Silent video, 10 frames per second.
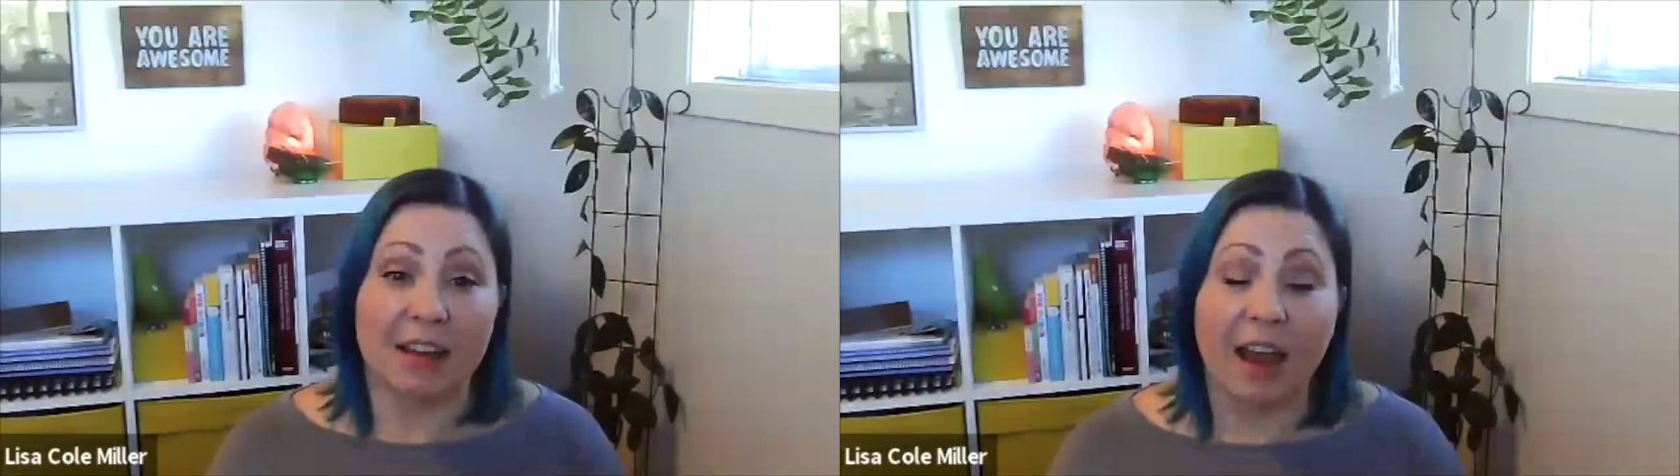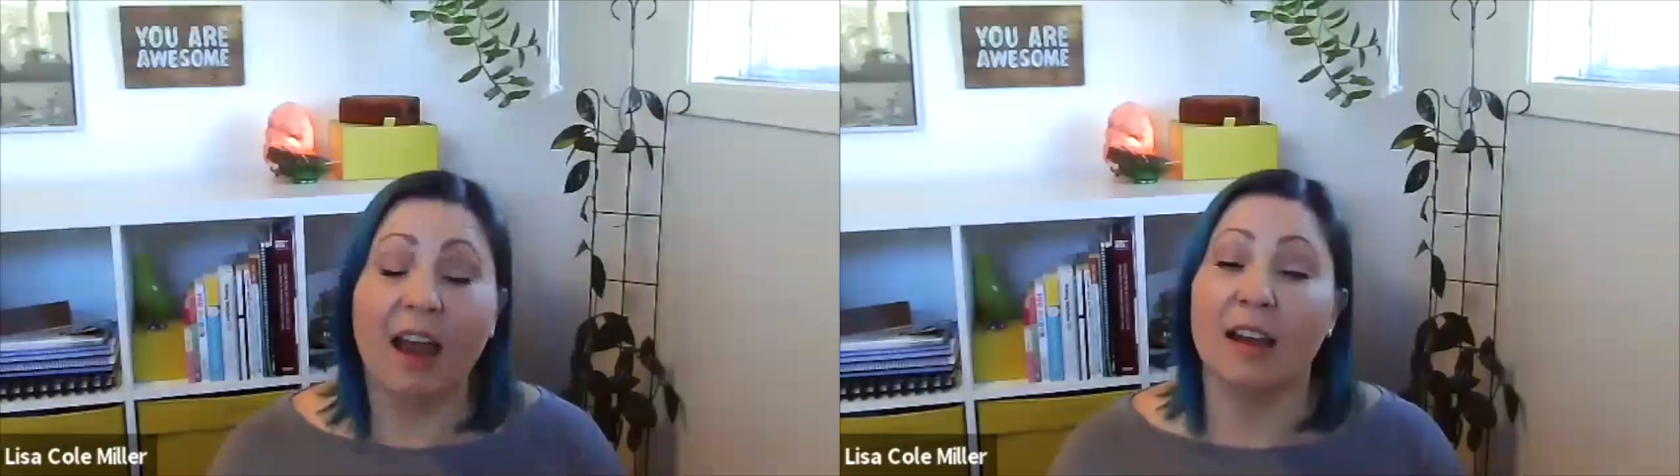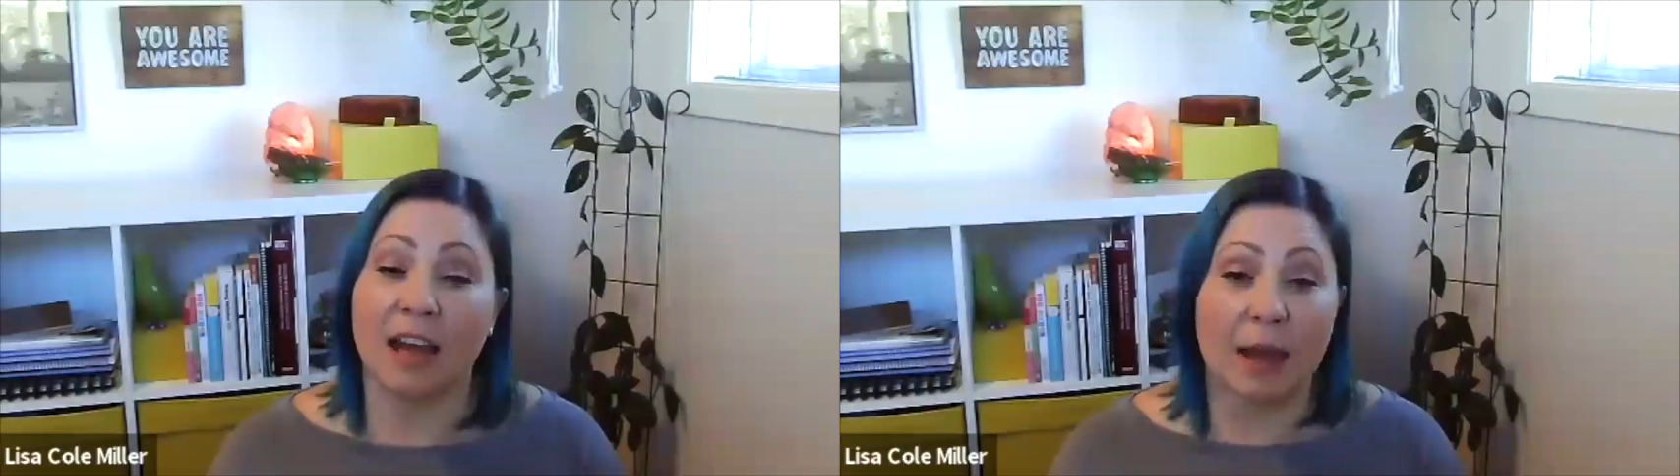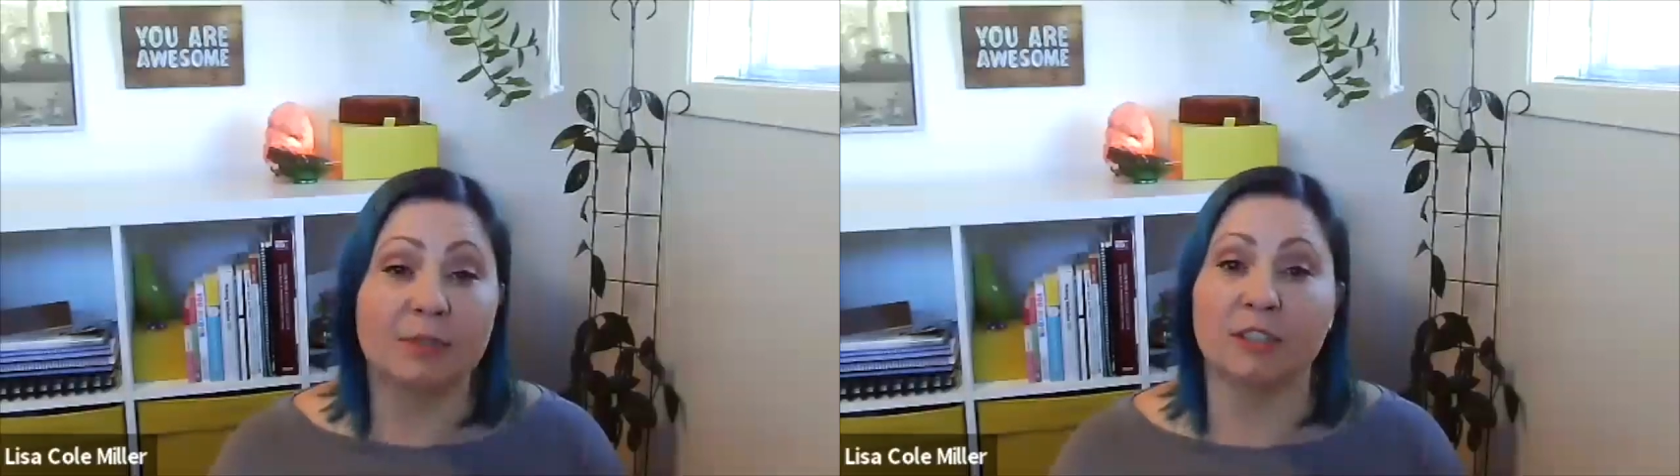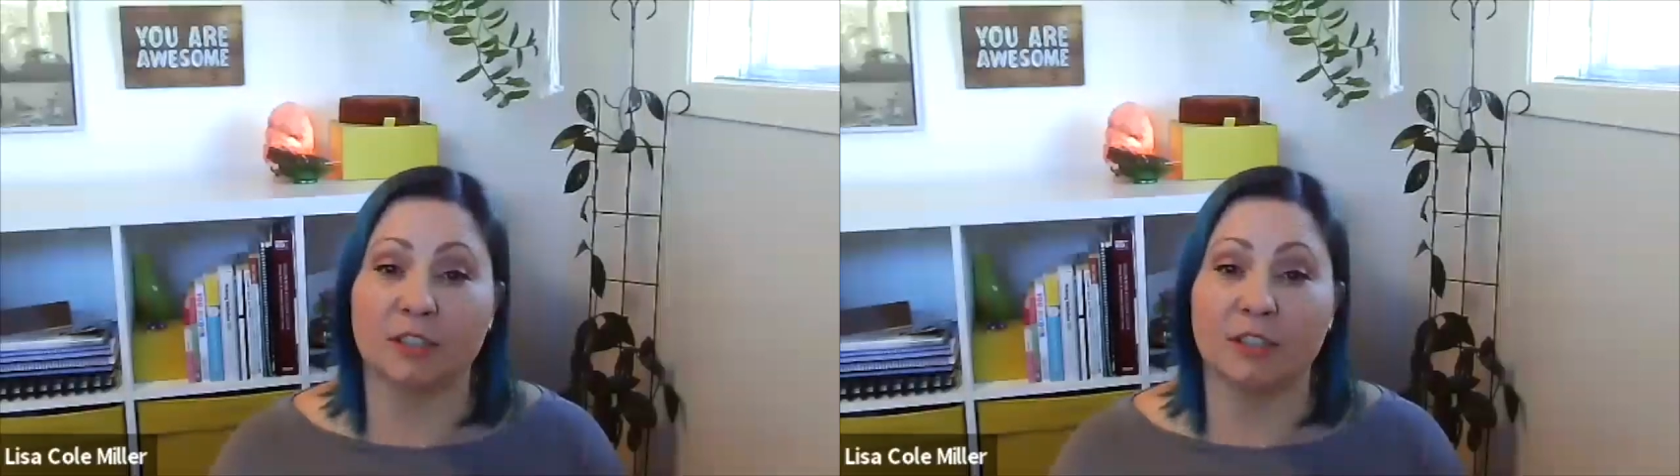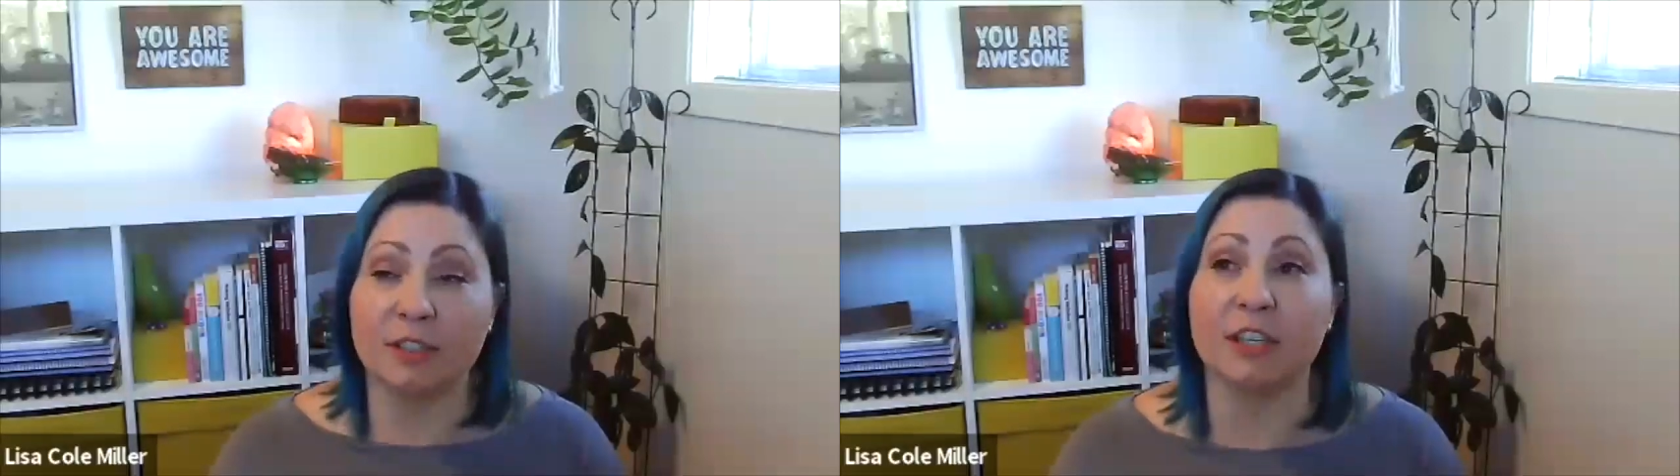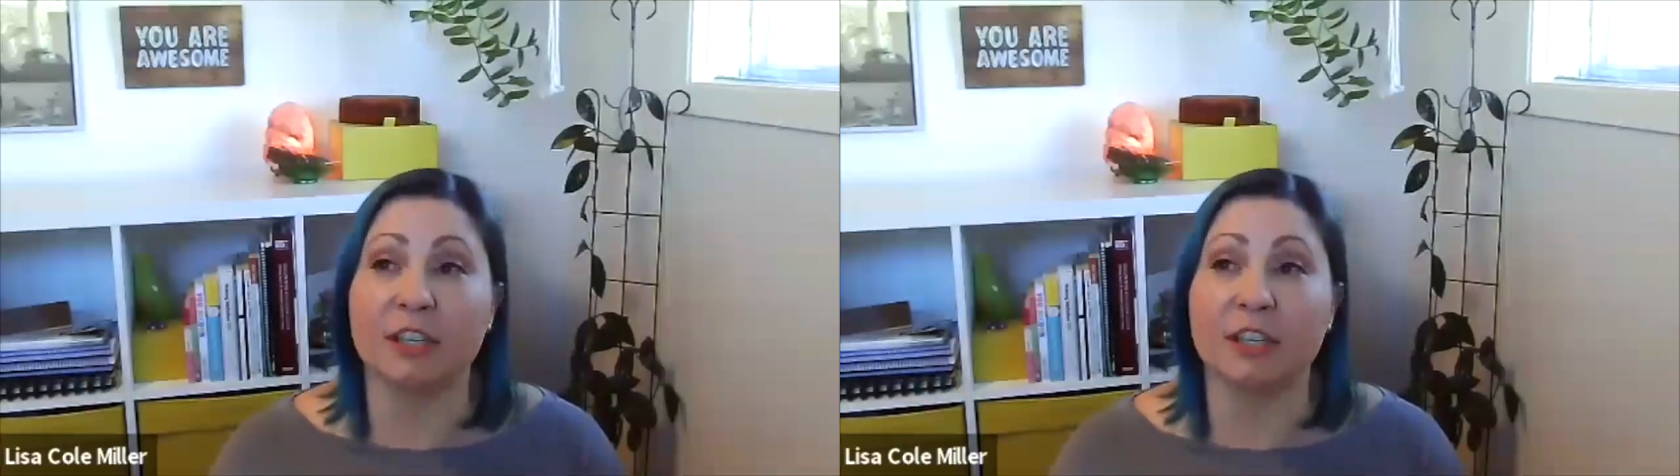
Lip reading: Yeah, absolutely.